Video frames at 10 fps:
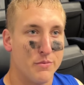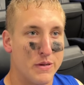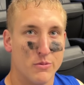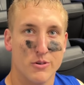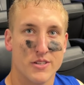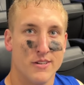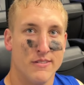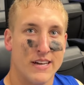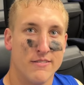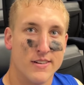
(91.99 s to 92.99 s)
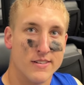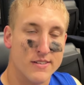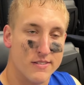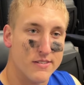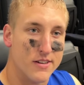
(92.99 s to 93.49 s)
people were still doubting
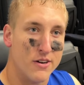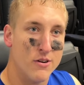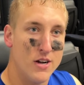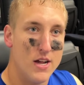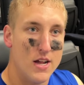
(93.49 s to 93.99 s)
us, and so,